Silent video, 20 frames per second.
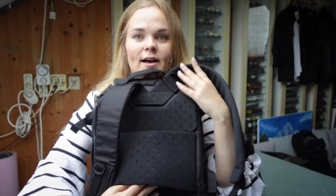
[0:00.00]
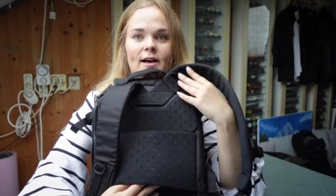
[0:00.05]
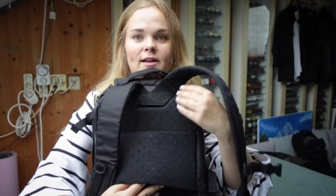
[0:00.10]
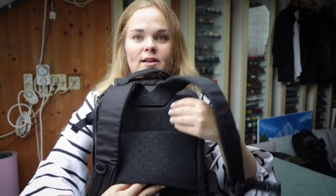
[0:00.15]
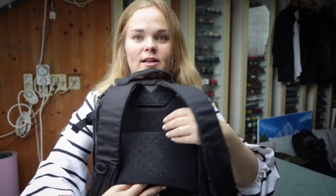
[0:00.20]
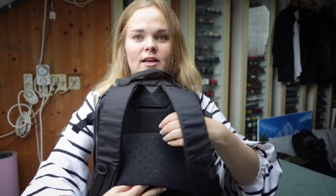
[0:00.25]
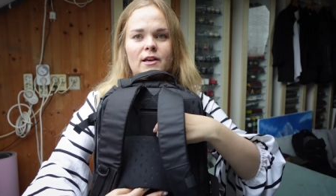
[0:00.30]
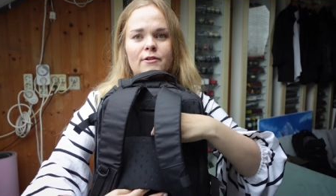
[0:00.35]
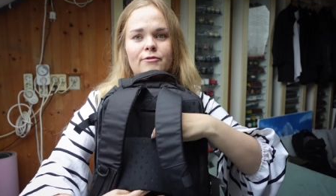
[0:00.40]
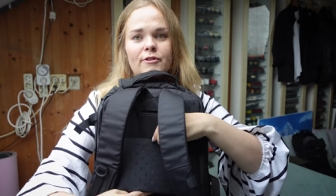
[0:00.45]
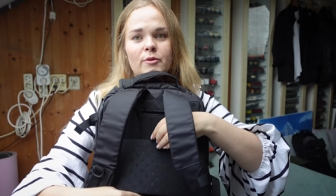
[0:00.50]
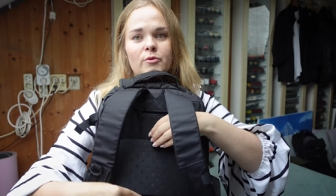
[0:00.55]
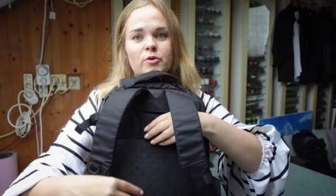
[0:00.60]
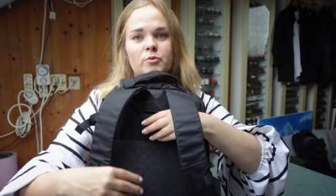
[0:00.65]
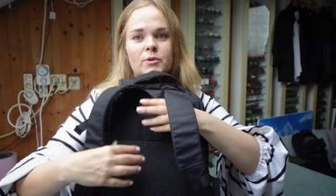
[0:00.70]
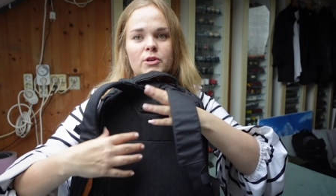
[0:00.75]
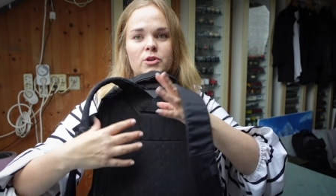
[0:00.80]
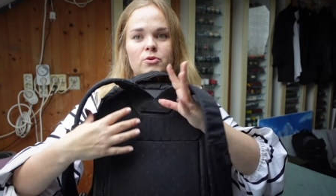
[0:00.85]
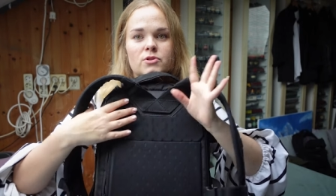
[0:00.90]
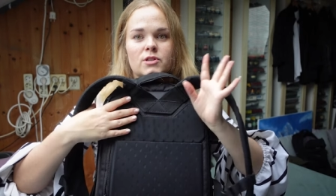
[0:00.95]
And if I
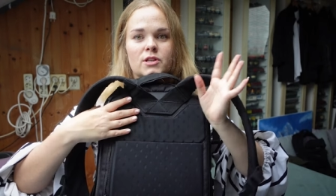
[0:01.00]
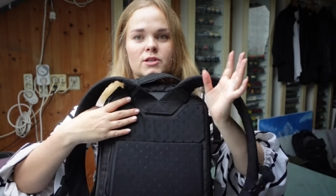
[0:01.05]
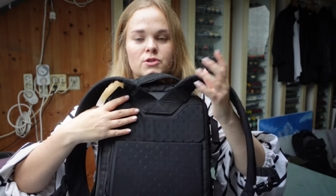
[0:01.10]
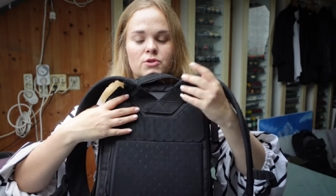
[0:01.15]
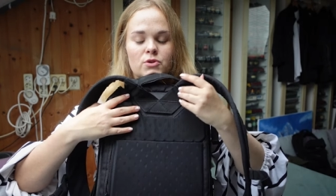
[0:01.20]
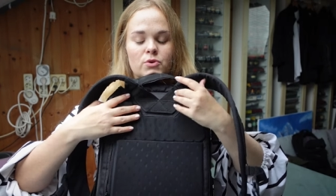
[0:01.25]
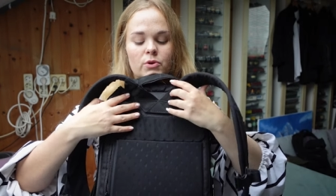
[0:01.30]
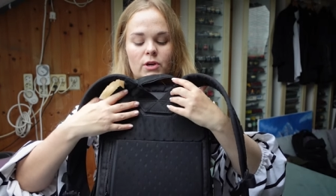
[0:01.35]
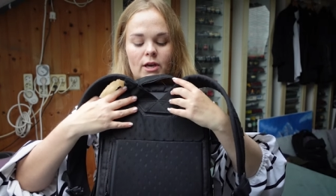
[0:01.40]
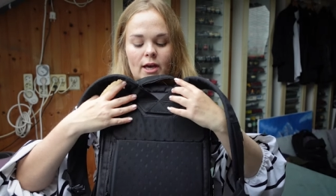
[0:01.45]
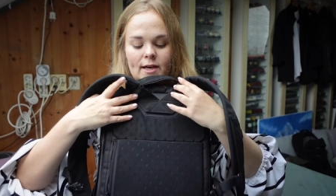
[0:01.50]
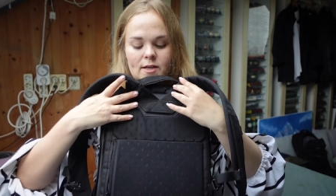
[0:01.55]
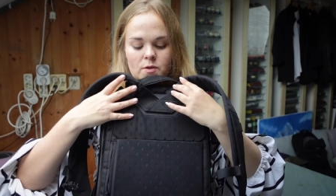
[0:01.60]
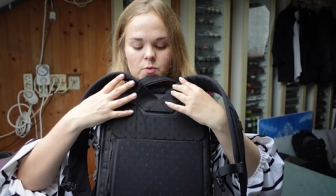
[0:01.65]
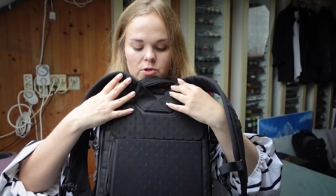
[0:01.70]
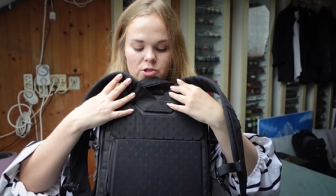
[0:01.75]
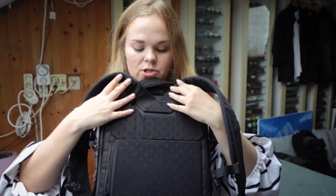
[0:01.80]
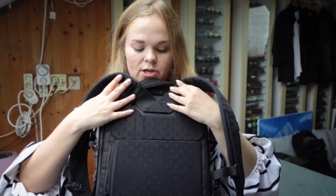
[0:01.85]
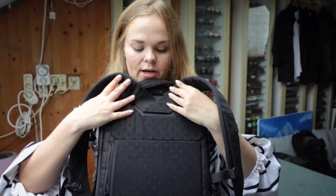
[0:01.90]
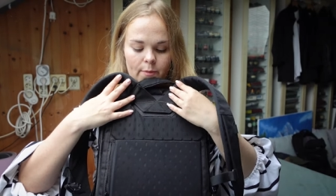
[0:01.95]
would be using a suitcase,
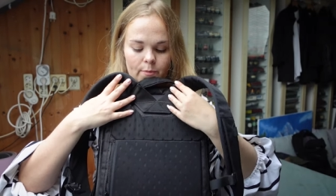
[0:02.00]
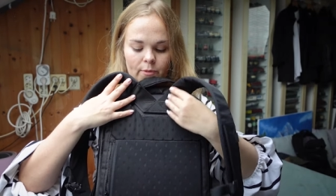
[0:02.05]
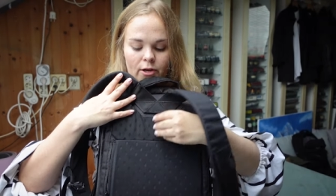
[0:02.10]
which I'm